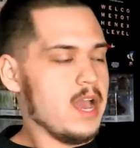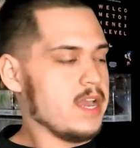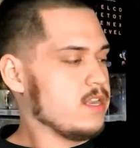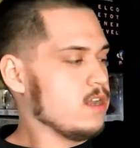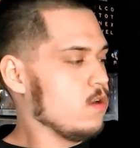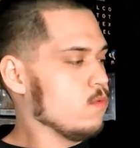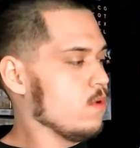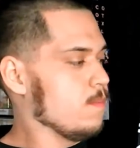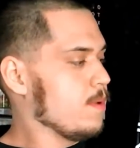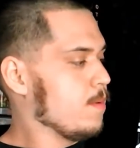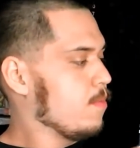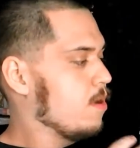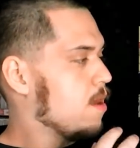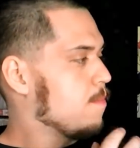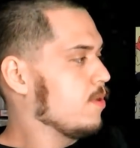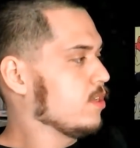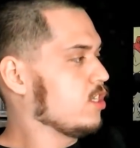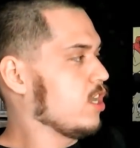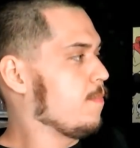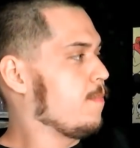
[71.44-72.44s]
I don't remember how
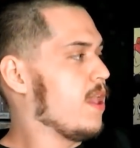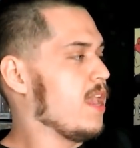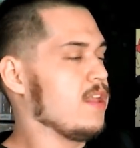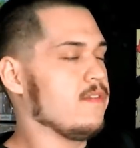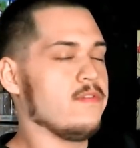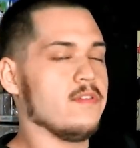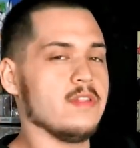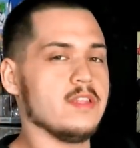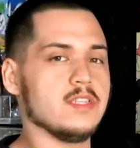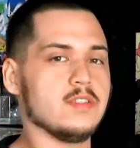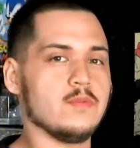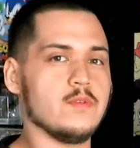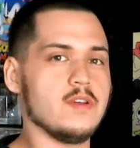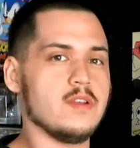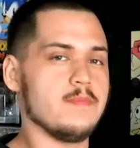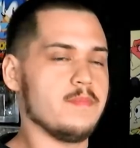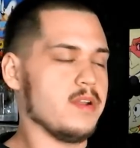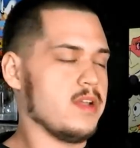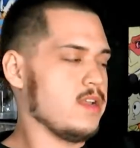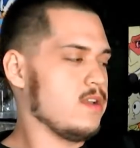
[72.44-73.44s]
much I paid for this
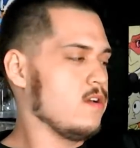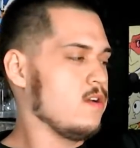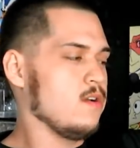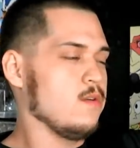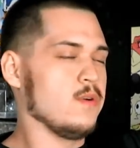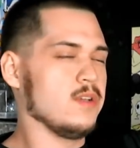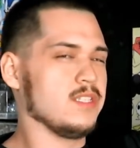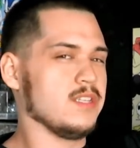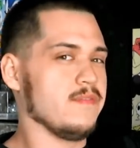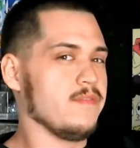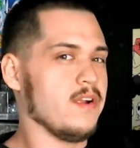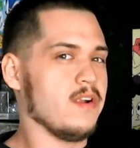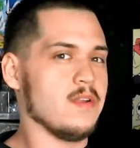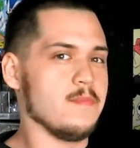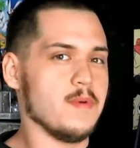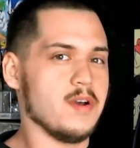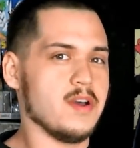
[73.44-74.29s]
one, but I know it wasn't very